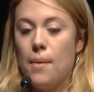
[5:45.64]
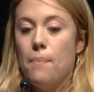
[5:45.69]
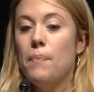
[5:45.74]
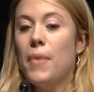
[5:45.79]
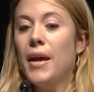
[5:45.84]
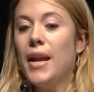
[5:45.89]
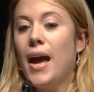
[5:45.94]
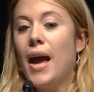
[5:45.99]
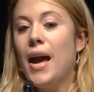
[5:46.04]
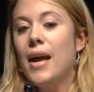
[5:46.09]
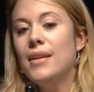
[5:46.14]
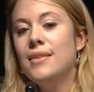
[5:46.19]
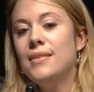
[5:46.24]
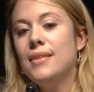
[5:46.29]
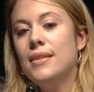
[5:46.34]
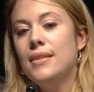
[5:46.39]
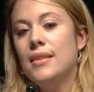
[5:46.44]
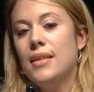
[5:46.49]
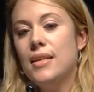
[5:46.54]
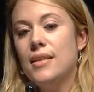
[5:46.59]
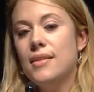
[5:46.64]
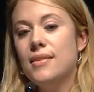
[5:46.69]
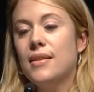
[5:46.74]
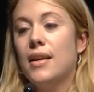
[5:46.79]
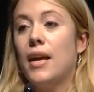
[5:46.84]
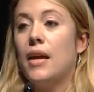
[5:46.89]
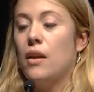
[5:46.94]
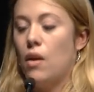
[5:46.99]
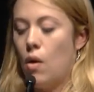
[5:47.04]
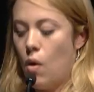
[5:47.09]
But ICTs
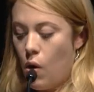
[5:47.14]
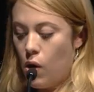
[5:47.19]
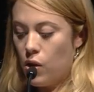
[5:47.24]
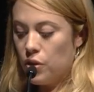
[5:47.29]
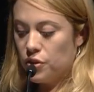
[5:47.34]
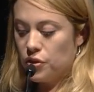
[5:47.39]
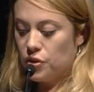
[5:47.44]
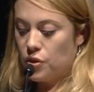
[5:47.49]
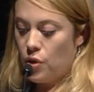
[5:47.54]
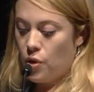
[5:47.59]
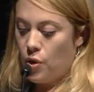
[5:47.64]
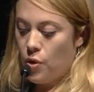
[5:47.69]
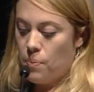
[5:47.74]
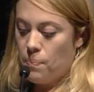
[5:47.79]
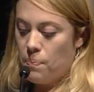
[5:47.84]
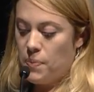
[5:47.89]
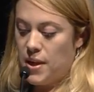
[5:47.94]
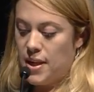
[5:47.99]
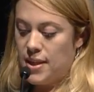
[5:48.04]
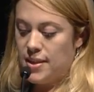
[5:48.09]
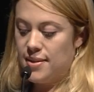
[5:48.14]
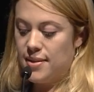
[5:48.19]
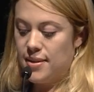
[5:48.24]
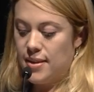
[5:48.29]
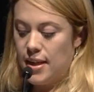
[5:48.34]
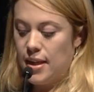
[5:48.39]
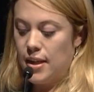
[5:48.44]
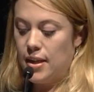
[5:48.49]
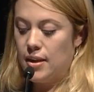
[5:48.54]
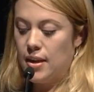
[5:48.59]
can also be
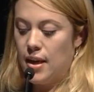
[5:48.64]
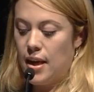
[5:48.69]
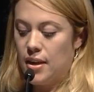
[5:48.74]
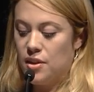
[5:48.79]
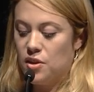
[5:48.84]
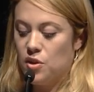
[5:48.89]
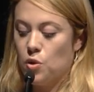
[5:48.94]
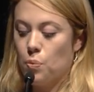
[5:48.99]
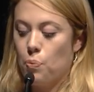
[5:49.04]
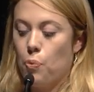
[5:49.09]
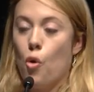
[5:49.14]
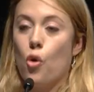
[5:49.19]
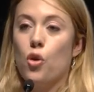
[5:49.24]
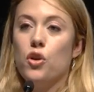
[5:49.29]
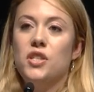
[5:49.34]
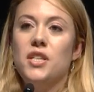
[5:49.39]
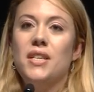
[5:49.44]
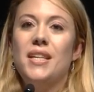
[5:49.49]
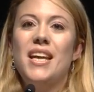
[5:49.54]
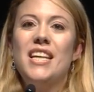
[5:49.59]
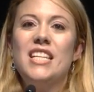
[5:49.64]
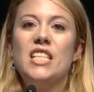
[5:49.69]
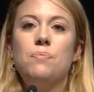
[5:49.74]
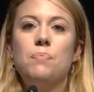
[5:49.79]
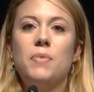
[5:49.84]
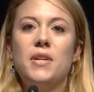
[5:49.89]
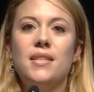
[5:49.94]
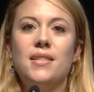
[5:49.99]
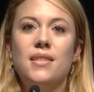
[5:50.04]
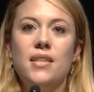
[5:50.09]
seen as supporting
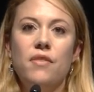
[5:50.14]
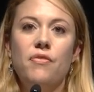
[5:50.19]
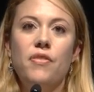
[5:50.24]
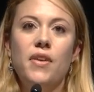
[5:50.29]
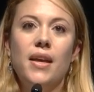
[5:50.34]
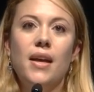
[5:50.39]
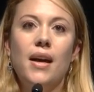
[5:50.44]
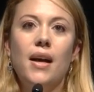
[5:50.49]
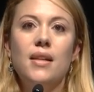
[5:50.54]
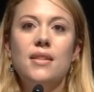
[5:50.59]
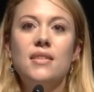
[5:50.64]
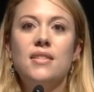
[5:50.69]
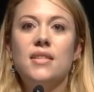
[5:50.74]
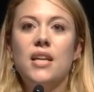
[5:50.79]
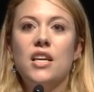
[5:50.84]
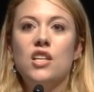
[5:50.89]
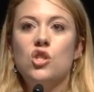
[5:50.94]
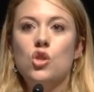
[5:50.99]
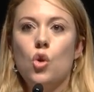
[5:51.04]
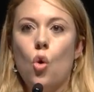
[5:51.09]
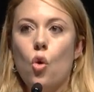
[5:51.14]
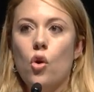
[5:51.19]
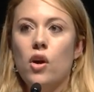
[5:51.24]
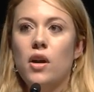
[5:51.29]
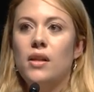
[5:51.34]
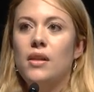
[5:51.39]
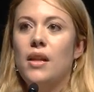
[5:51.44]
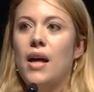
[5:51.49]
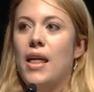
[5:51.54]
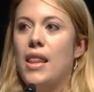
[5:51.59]
specific
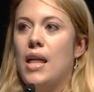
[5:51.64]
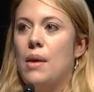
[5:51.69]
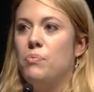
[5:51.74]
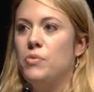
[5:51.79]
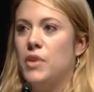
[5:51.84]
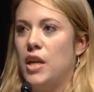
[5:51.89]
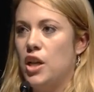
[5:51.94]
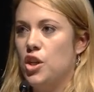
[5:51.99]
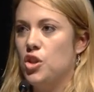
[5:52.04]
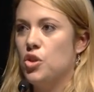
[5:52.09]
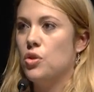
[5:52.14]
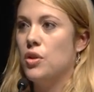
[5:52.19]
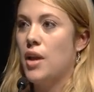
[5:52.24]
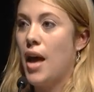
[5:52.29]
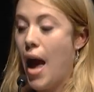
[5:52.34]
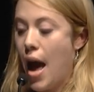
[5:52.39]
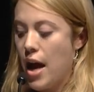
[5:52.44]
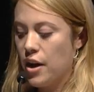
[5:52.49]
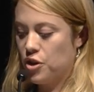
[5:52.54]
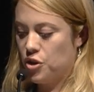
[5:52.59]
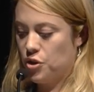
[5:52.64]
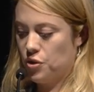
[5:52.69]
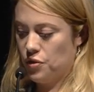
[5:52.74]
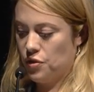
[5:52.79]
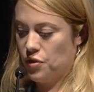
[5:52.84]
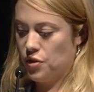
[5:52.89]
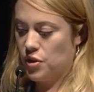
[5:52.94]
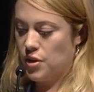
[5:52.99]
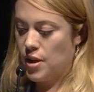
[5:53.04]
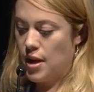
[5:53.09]
sectoral adaptation
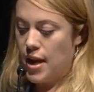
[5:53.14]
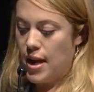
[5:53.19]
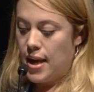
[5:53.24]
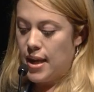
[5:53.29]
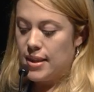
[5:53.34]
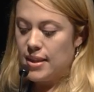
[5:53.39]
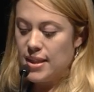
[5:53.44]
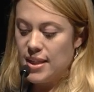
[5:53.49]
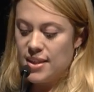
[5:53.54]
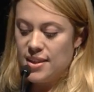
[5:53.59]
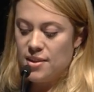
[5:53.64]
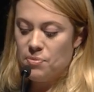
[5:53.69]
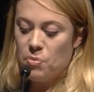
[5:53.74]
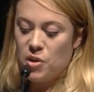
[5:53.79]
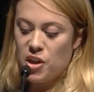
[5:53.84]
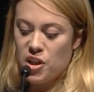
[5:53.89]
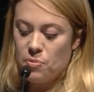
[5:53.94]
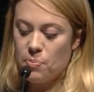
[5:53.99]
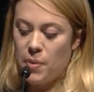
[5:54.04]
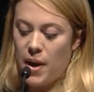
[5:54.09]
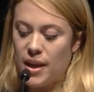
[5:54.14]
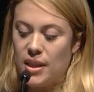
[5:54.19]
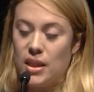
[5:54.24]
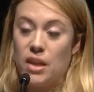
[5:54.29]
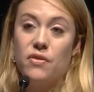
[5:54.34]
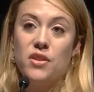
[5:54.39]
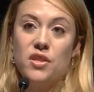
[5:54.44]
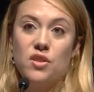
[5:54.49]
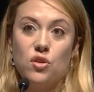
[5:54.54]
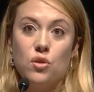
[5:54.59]
actions. This
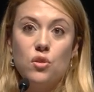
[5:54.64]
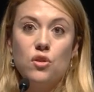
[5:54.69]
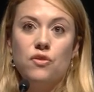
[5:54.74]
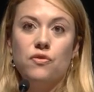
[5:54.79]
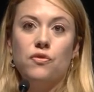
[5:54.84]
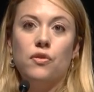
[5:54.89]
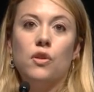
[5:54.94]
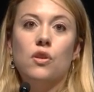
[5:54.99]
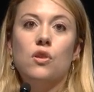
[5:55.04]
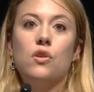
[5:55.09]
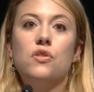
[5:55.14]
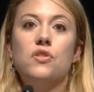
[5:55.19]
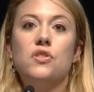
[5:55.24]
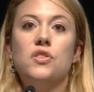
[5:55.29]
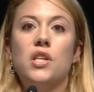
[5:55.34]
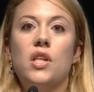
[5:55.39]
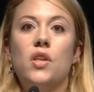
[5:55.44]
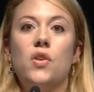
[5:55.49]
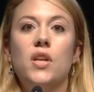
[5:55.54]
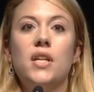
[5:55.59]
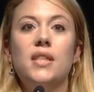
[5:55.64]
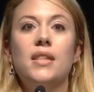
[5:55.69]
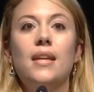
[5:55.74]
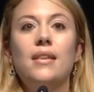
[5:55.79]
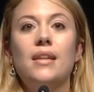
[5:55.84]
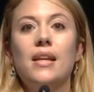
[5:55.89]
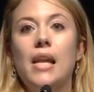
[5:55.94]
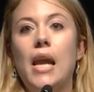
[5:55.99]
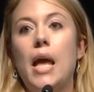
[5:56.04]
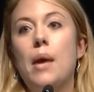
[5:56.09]
perspective is useful considering
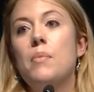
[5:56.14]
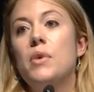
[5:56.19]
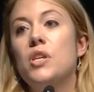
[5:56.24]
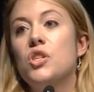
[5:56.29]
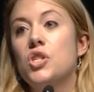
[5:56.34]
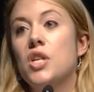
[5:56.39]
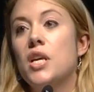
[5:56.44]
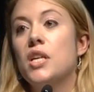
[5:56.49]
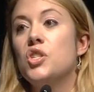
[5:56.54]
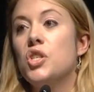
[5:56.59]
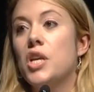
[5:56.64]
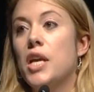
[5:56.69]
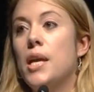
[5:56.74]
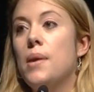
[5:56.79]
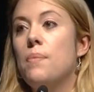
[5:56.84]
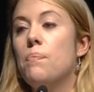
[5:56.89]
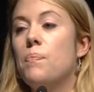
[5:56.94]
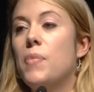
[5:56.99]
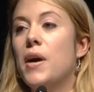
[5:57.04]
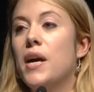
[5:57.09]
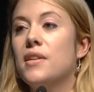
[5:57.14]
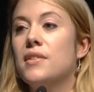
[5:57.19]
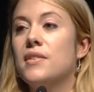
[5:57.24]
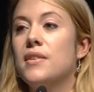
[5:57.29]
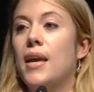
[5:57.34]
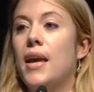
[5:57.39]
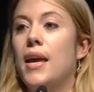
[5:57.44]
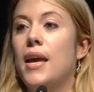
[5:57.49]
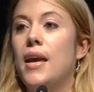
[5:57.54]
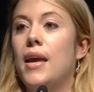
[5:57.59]
that climate change impacts
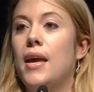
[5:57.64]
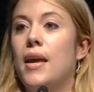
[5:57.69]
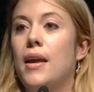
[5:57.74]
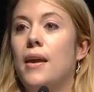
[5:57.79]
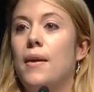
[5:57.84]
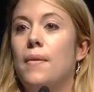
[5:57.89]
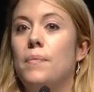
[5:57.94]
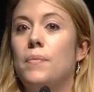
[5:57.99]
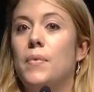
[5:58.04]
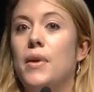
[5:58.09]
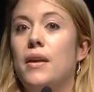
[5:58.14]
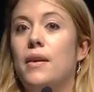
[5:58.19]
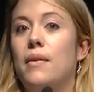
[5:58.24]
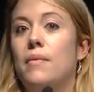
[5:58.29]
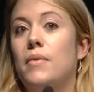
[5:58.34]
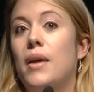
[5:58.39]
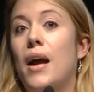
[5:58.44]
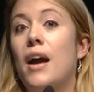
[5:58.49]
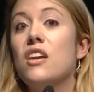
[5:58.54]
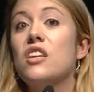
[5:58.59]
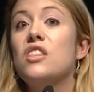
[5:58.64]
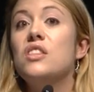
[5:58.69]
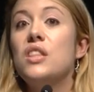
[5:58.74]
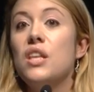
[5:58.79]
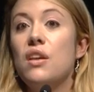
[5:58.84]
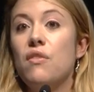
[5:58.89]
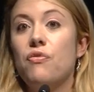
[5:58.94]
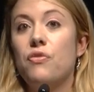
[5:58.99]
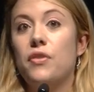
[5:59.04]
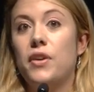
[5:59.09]
are
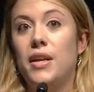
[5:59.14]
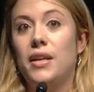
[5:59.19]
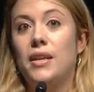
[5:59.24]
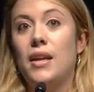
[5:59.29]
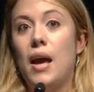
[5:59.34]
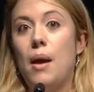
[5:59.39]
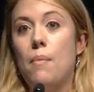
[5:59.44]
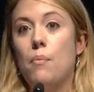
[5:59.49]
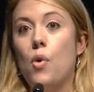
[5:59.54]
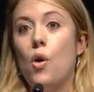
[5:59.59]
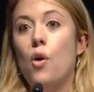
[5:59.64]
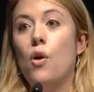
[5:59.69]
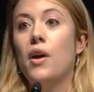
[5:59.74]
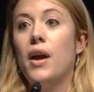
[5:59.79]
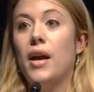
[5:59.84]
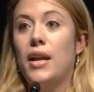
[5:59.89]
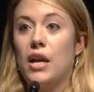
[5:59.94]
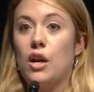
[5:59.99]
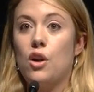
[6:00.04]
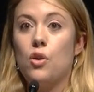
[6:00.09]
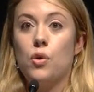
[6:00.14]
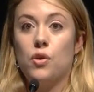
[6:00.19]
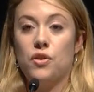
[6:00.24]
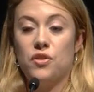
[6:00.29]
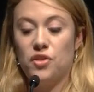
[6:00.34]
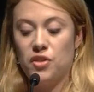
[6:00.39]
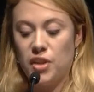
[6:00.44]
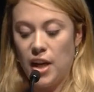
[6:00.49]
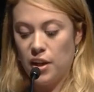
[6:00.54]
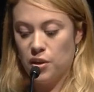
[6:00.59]
different among and
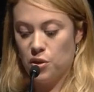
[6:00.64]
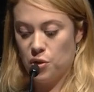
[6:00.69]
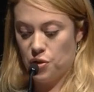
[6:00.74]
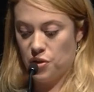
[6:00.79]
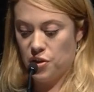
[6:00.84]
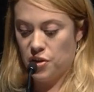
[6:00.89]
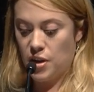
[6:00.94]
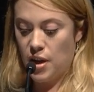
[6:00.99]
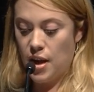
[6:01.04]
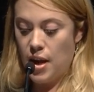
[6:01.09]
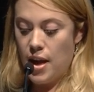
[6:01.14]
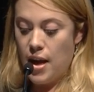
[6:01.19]
across sectors.